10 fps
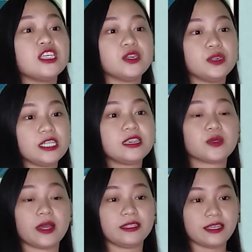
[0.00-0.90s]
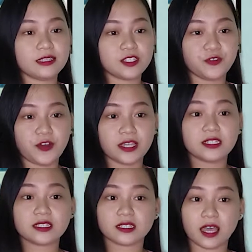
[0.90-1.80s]
you need to identify
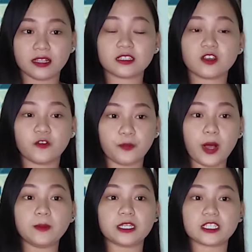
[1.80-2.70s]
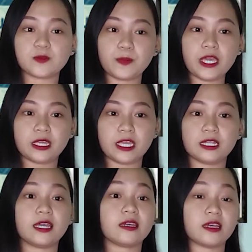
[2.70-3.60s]
the styles of public
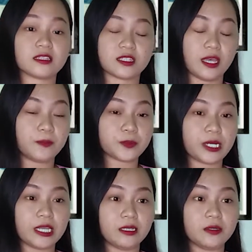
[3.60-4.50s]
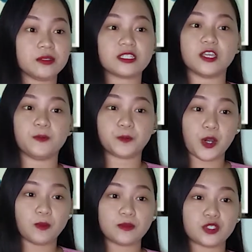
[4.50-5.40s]
speaking like extemporaneous,
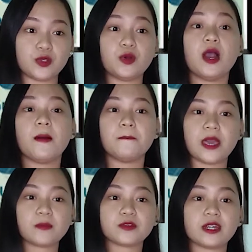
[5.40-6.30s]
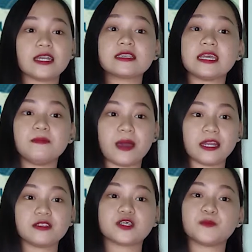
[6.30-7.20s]
impromptu, memorized, and
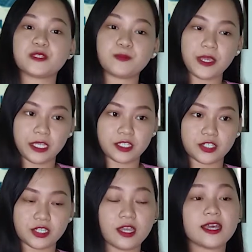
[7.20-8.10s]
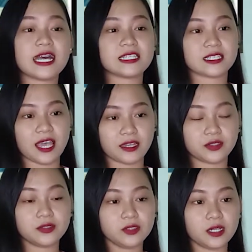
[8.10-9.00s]
manuscript speech.
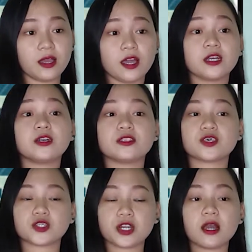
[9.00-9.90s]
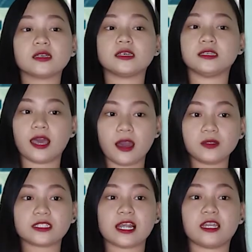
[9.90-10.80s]
Second, construct an
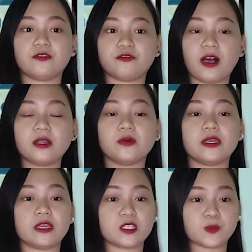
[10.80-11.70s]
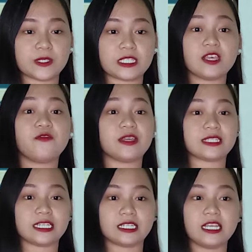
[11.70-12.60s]
outline following a specific
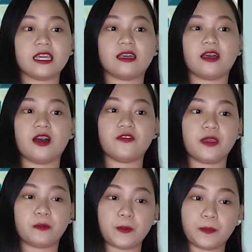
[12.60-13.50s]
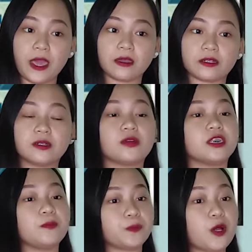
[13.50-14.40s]
technique of a prepared or
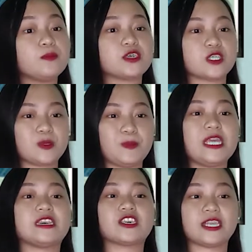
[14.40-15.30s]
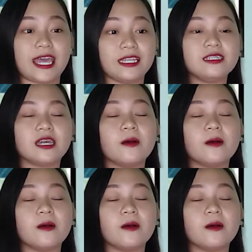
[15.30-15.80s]
impromptu speech. And